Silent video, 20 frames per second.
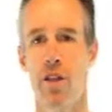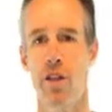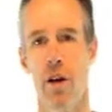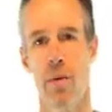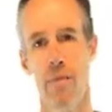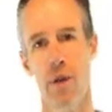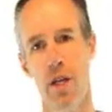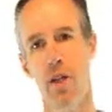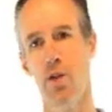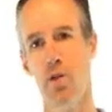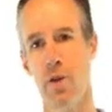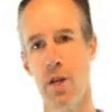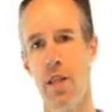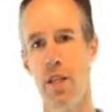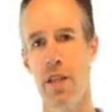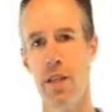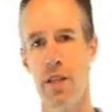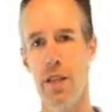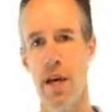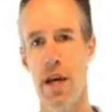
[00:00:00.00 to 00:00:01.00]
to some injury
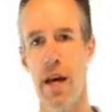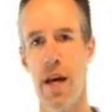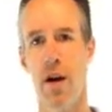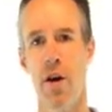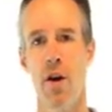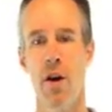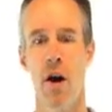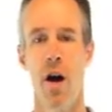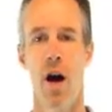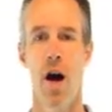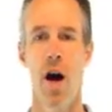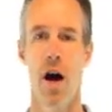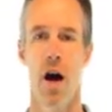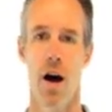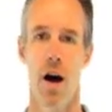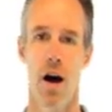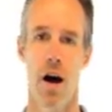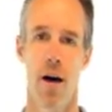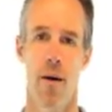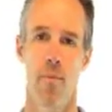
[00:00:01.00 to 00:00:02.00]
that's there,
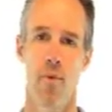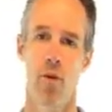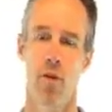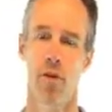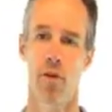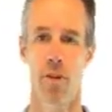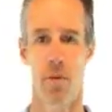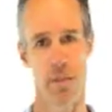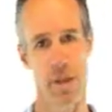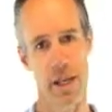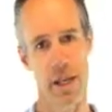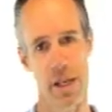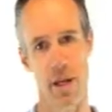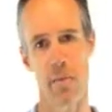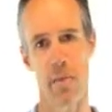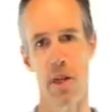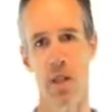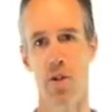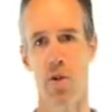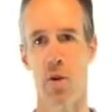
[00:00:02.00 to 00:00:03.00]
or some
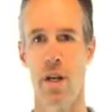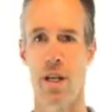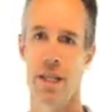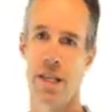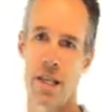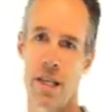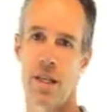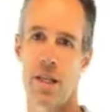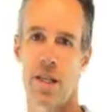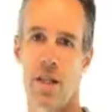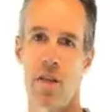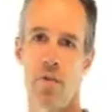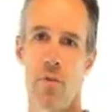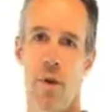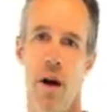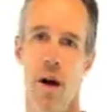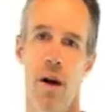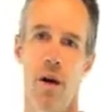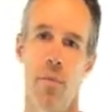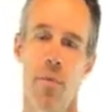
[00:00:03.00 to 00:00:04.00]
ligaments or a disc that's
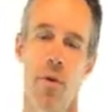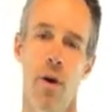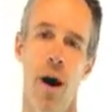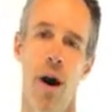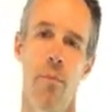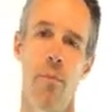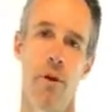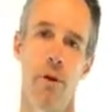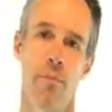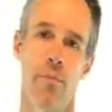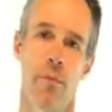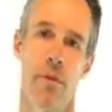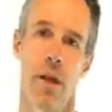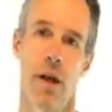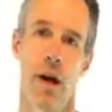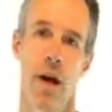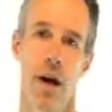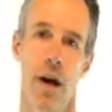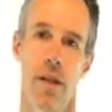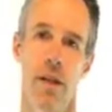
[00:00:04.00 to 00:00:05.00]
a problem
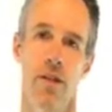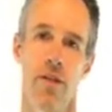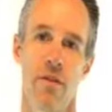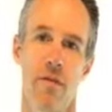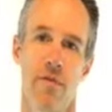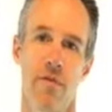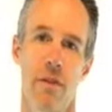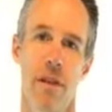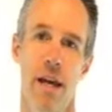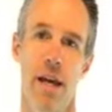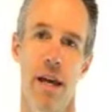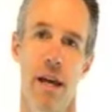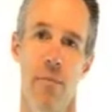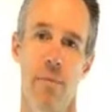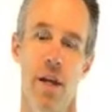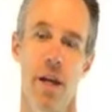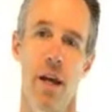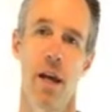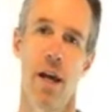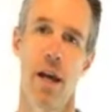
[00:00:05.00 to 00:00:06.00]
that's
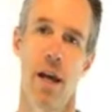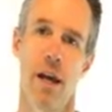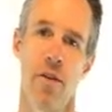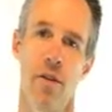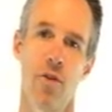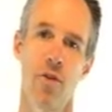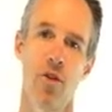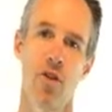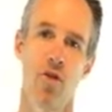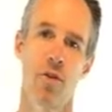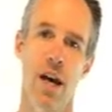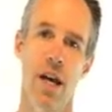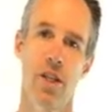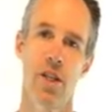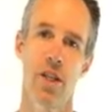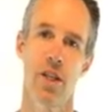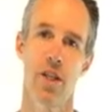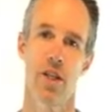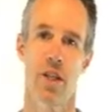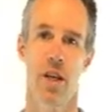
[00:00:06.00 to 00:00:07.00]
inflamed. And those
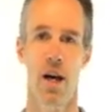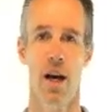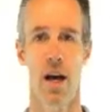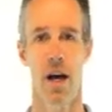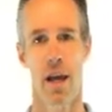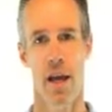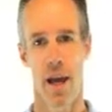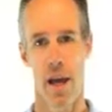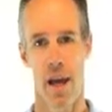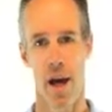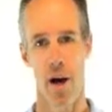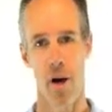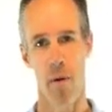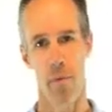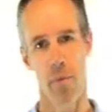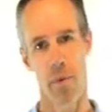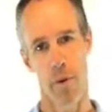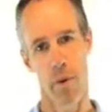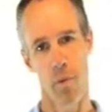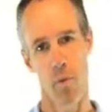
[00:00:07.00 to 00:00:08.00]
stretches
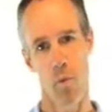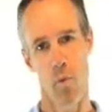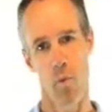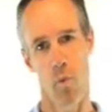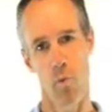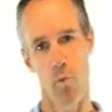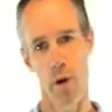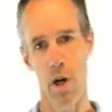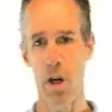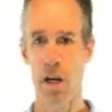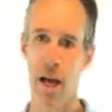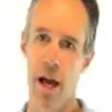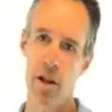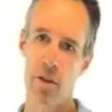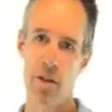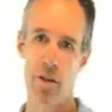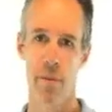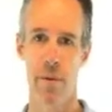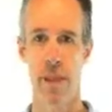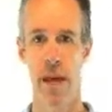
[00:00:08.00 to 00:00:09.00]
help milk
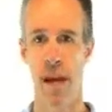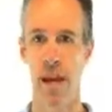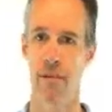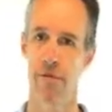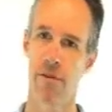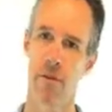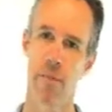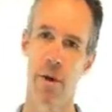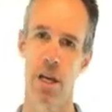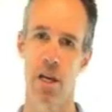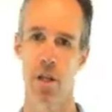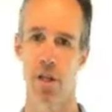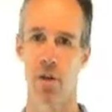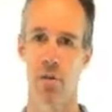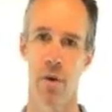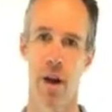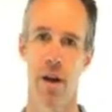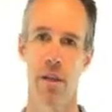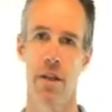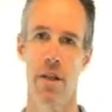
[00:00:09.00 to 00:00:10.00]
out some of that inflammation
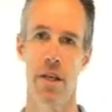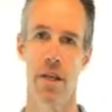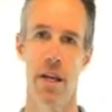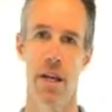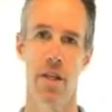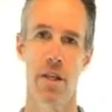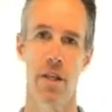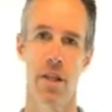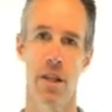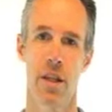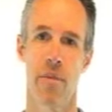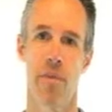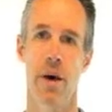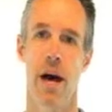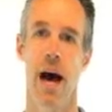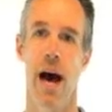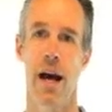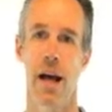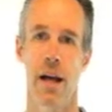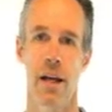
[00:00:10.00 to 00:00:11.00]
around the disc and the
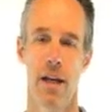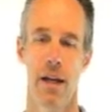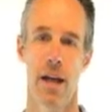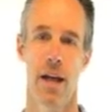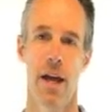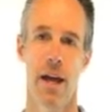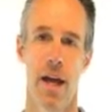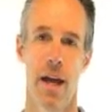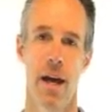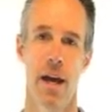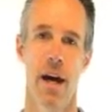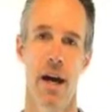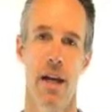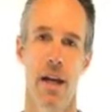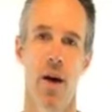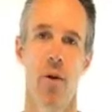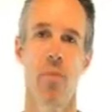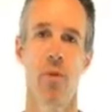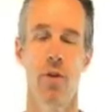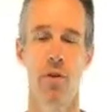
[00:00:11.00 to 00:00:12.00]
back
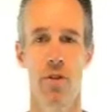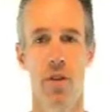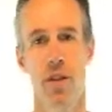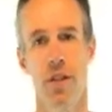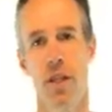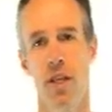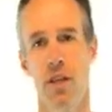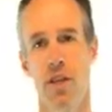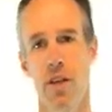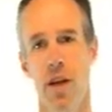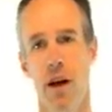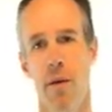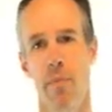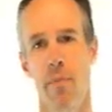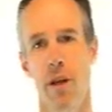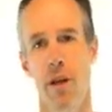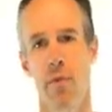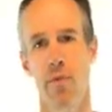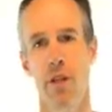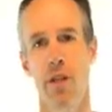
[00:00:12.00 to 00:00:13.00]
and help loosen things
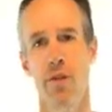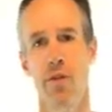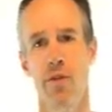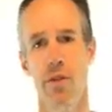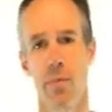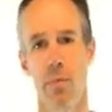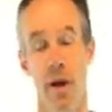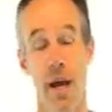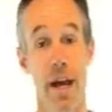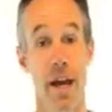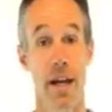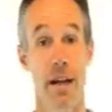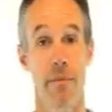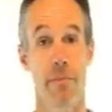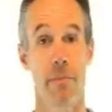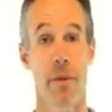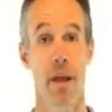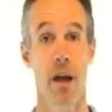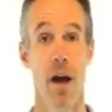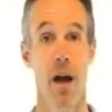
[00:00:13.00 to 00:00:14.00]
up and reduce the
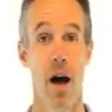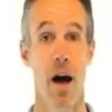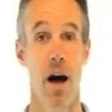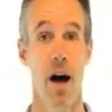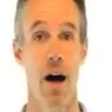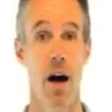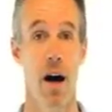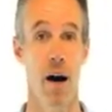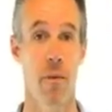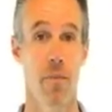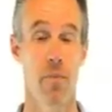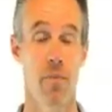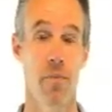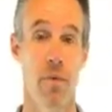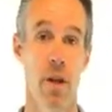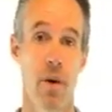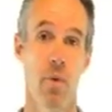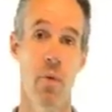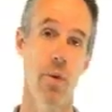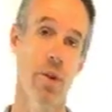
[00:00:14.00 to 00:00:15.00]
pain. Now
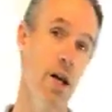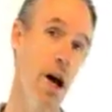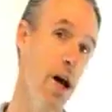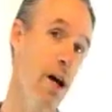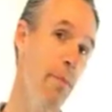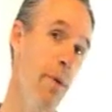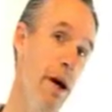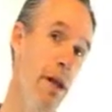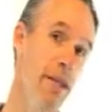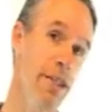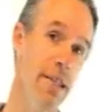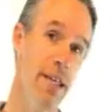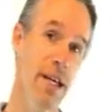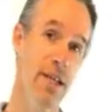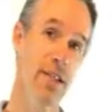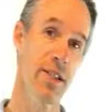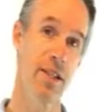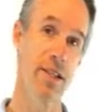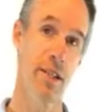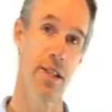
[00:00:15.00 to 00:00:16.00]
when we talk about
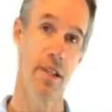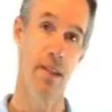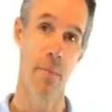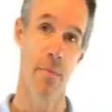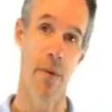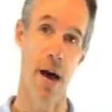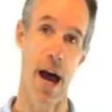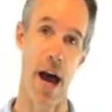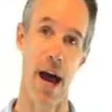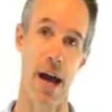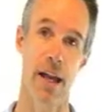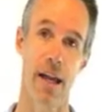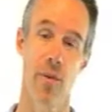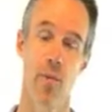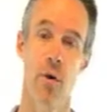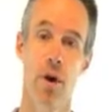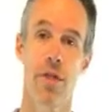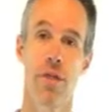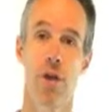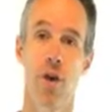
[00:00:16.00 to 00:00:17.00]
discs in the back
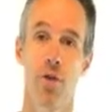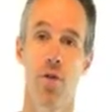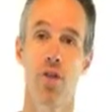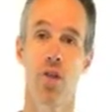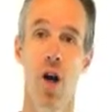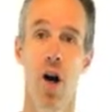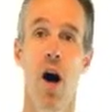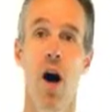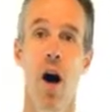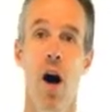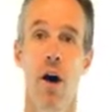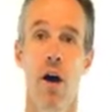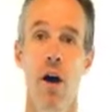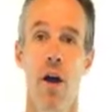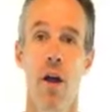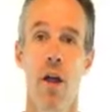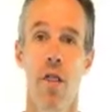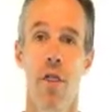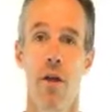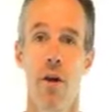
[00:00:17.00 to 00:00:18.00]
and what those are
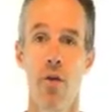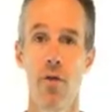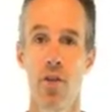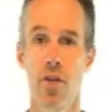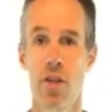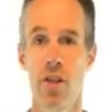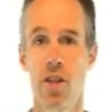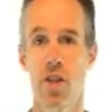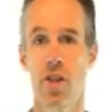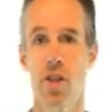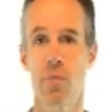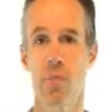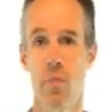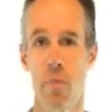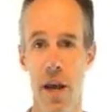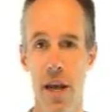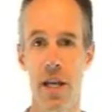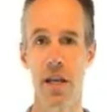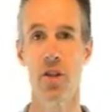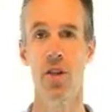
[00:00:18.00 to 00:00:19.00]
the
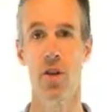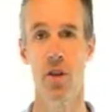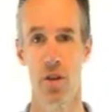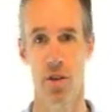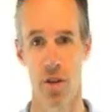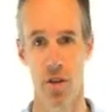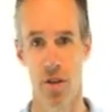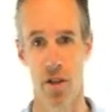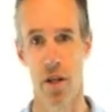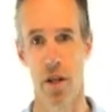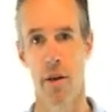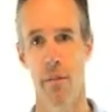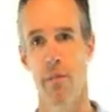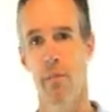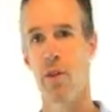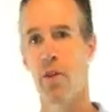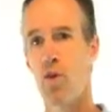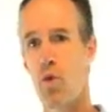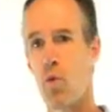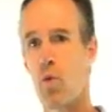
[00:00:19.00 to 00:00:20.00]
spacers
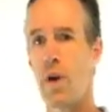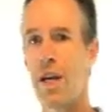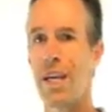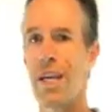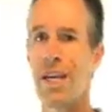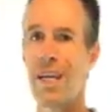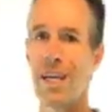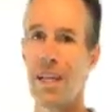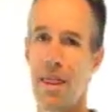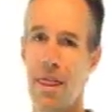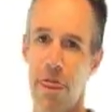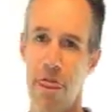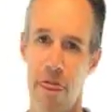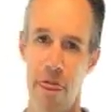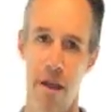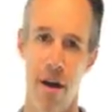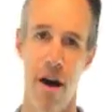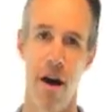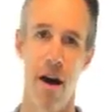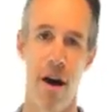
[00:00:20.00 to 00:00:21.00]

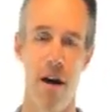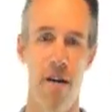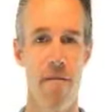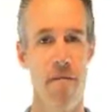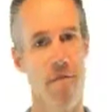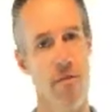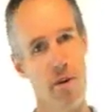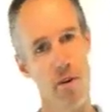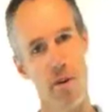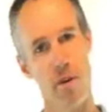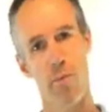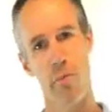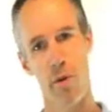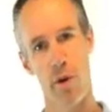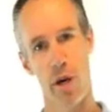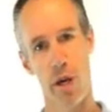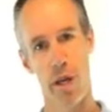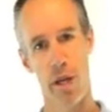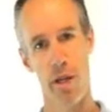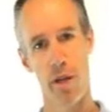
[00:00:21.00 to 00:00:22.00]
between the
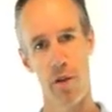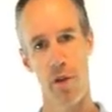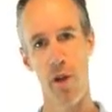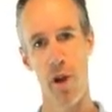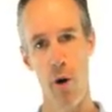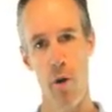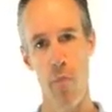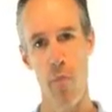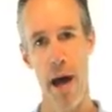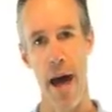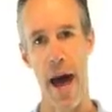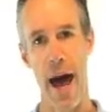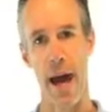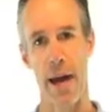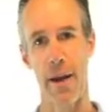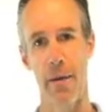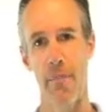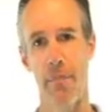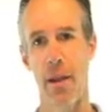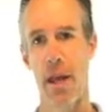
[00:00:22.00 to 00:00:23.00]
vertebra in your low
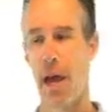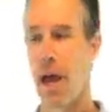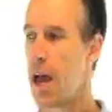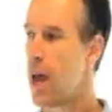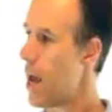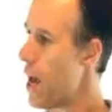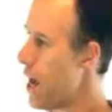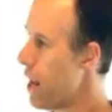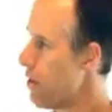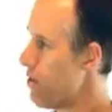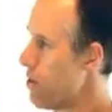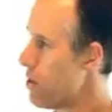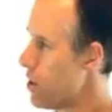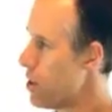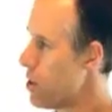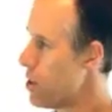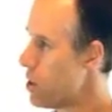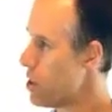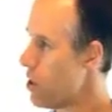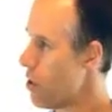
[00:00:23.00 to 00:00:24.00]
back. And if you
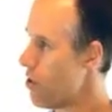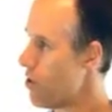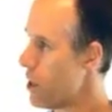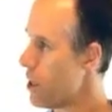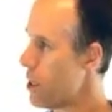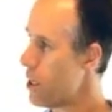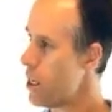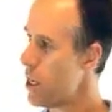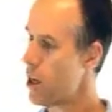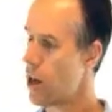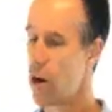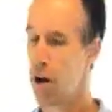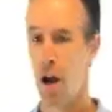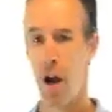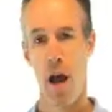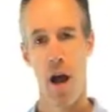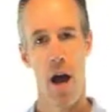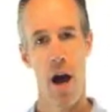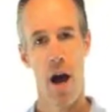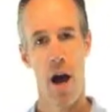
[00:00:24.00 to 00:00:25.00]
can see over here,